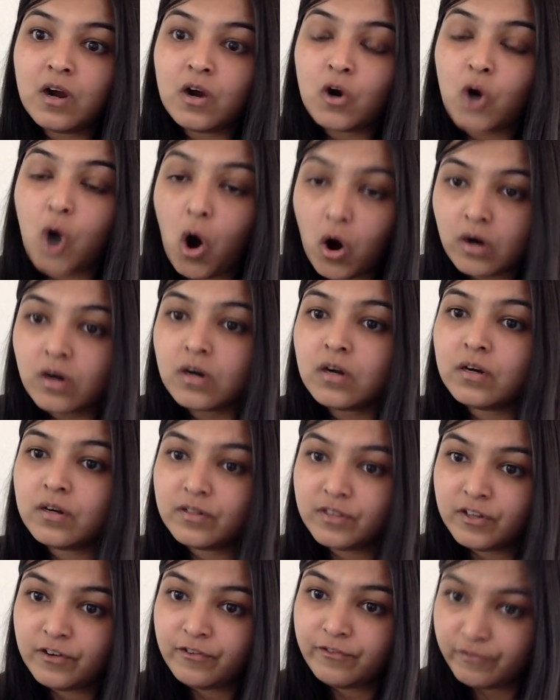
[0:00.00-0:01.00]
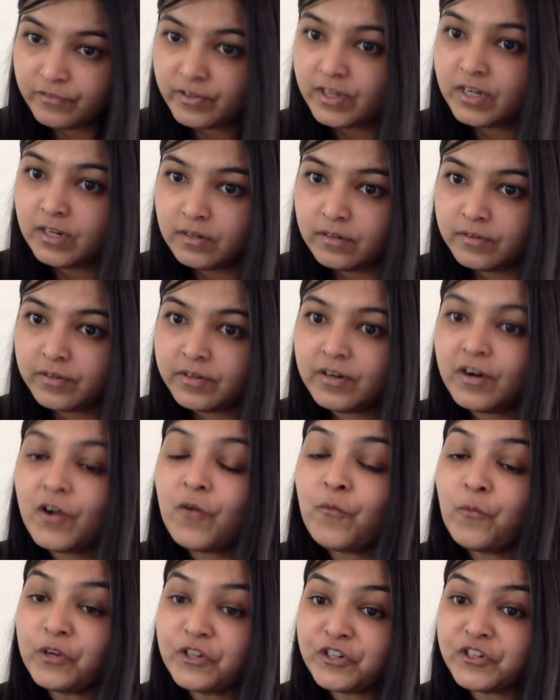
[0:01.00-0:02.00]
conquer the fear
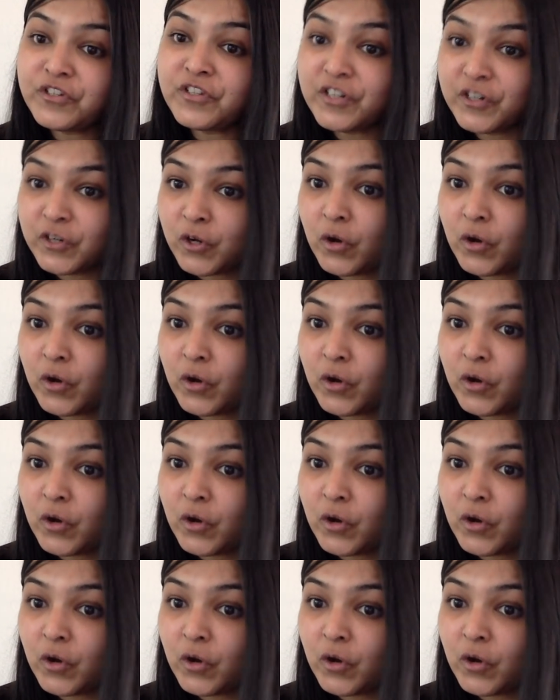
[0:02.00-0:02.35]
which is in